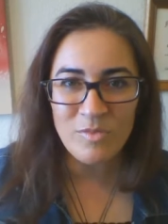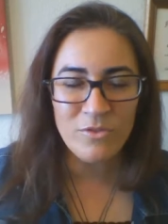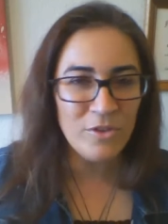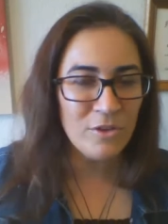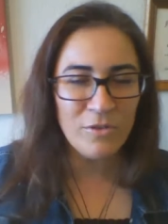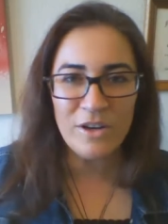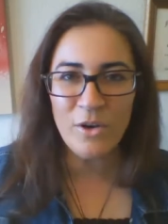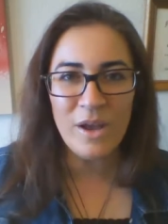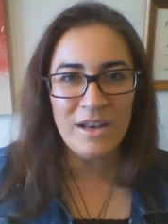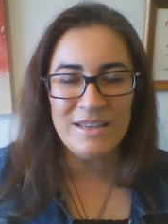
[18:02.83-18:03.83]
feel free to go
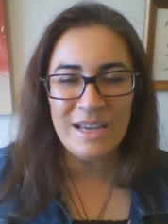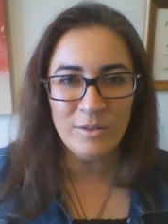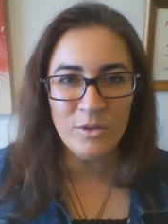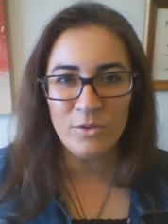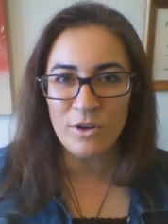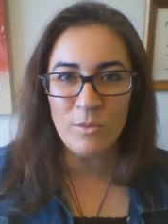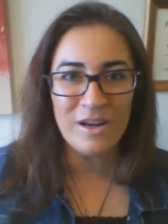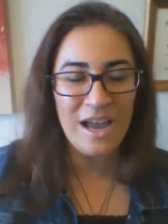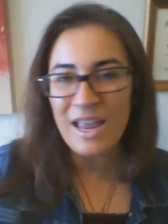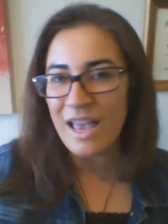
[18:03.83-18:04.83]
ahead and download the free one
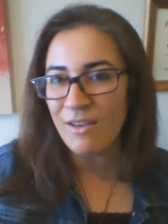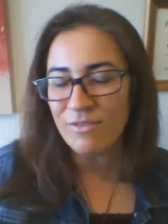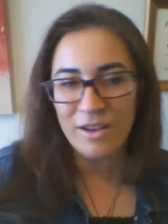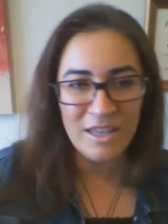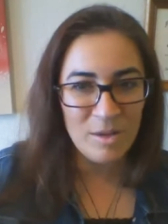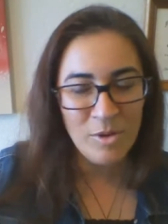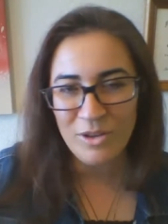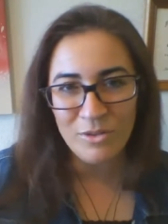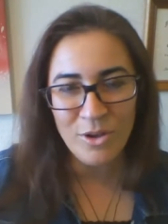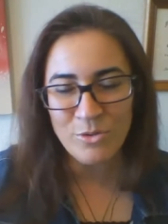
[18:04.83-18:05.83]
I have on kim
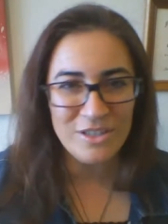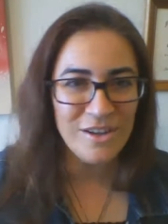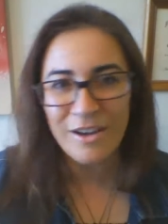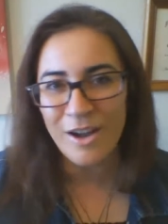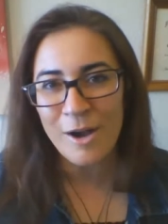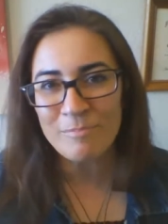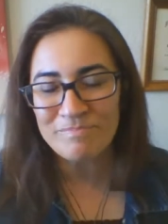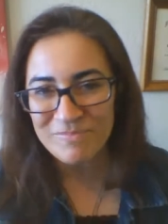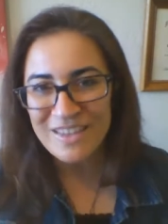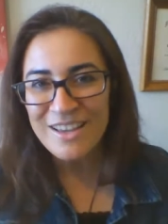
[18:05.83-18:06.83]
o'neill coaching dot com.
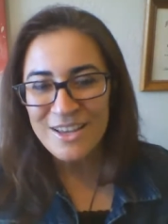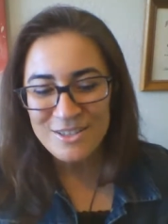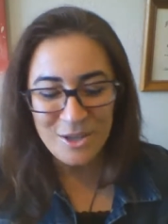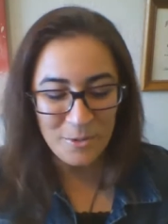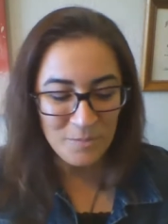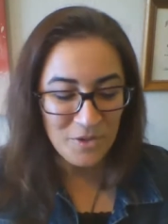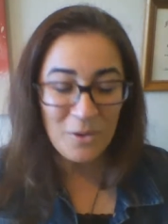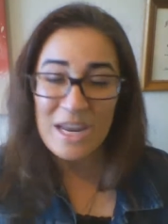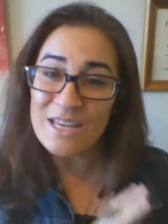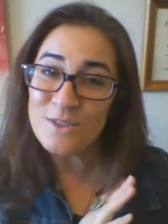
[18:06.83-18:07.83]
So,
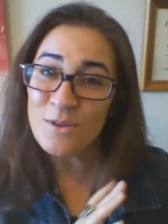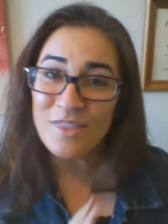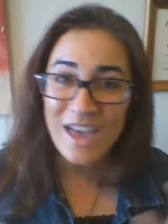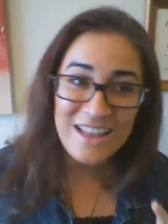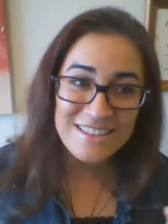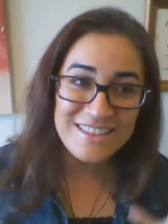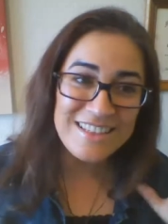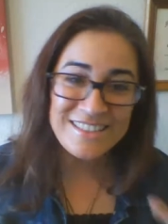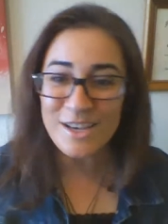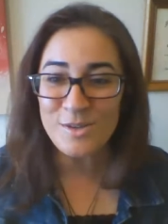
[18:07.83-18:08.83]
okay, so that's the
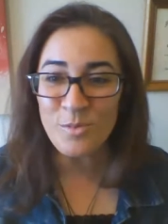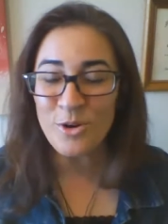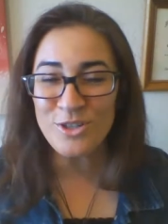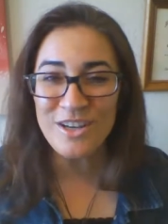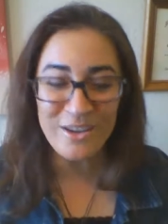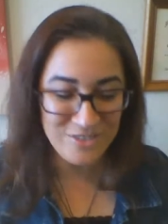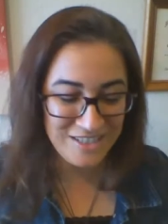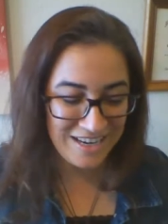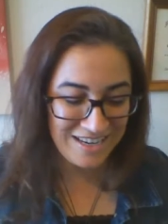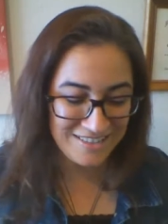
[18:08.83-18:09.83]
discussion portion of
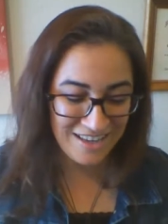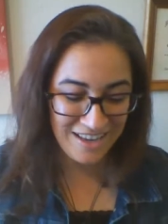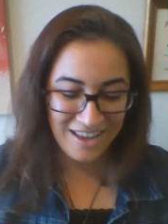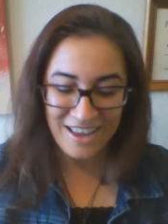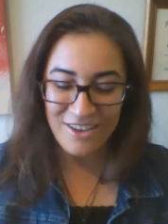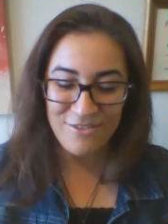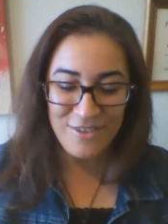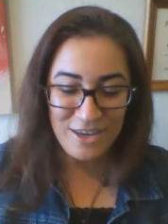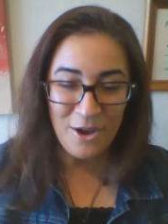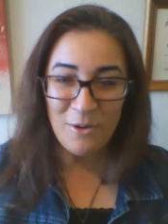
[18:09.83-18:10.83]
today's
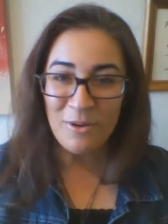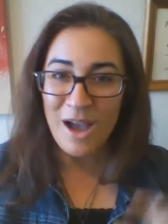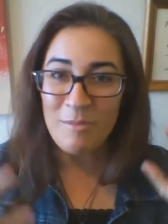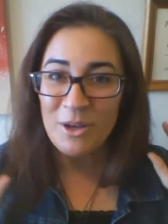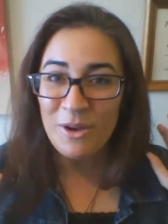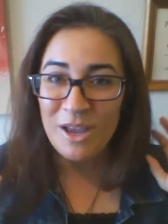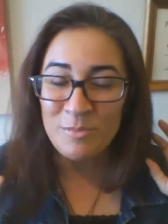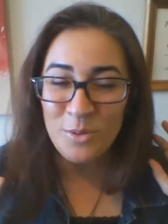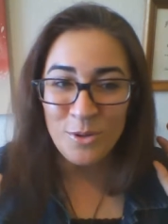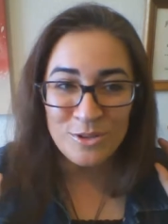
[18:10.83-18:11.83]
video. I'm going to go ahead
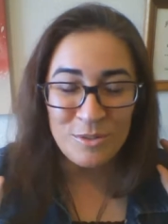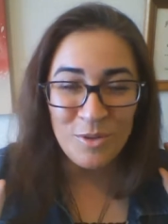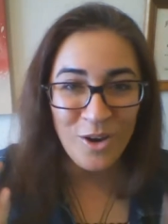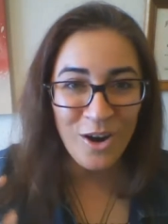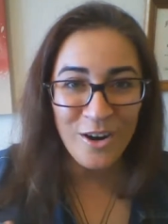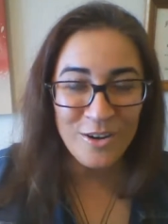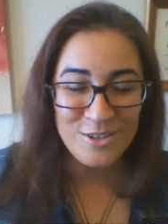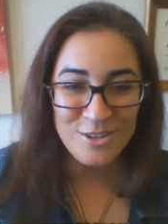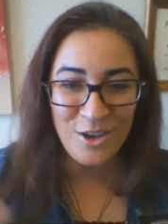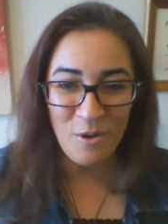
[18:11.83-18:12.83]
and pull some
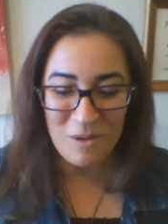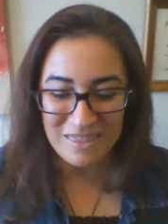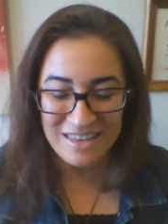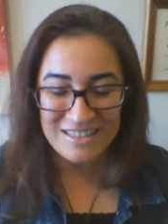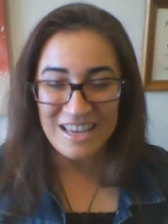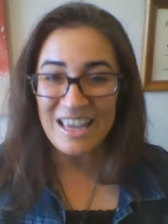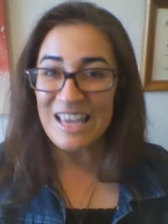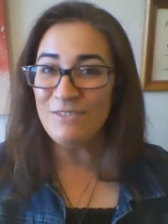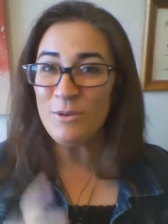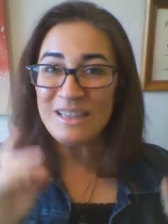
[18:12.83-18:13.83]
cards to go with it.
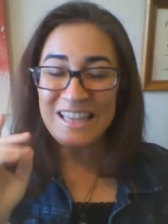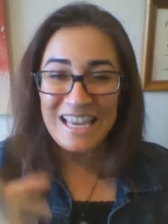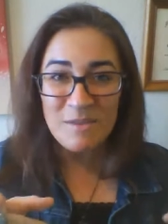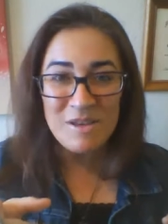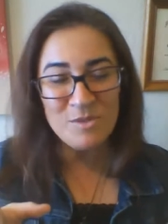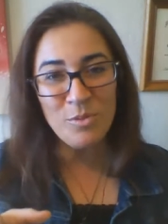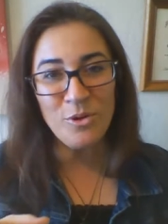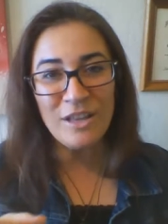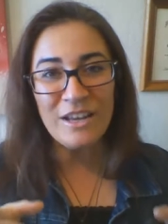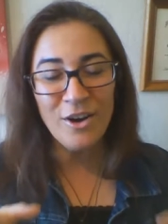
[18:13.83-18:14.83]
If you would like me to
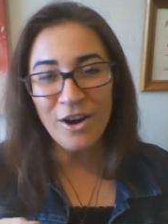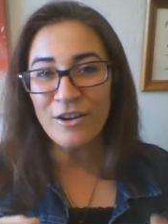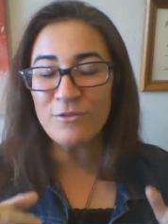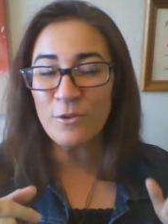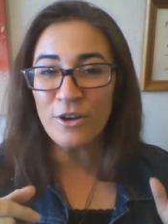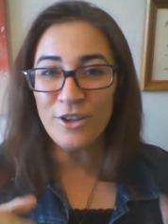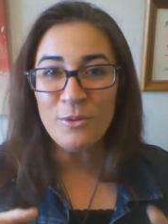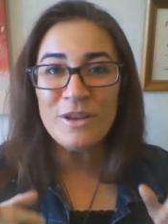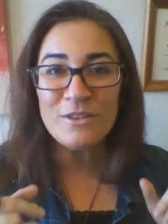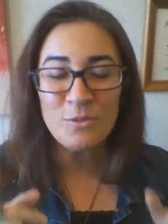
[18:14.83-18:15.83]
pull a card for
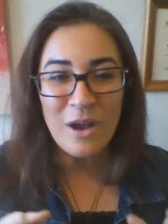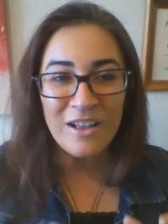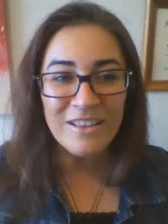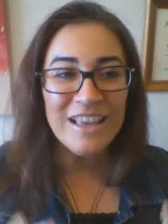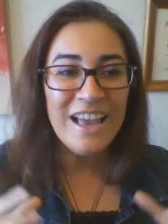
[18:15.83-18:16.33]
you as well,